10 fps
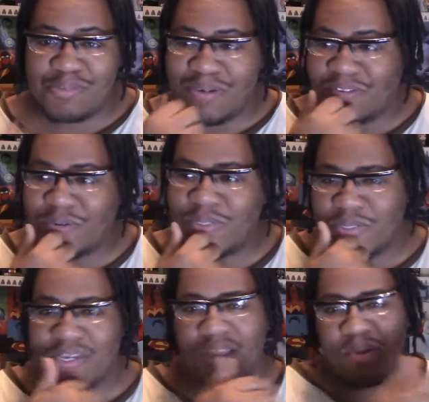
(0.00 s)
But of course,
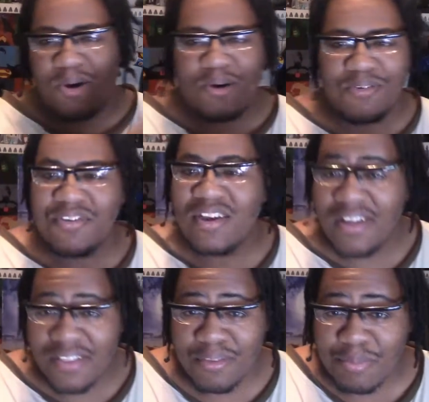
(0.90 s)
you can go off
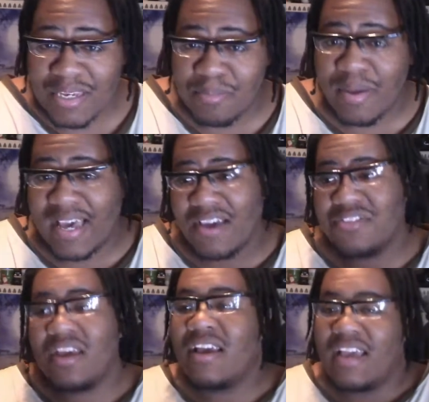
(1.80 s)
the beat
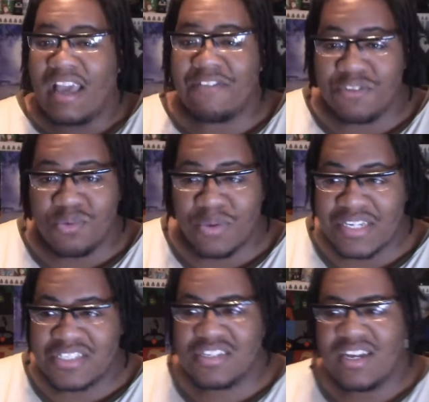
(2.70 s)
path if you
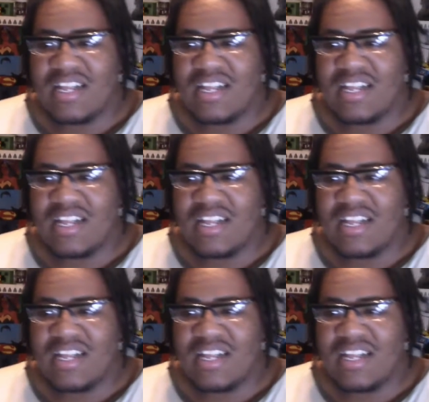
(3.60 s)
wish.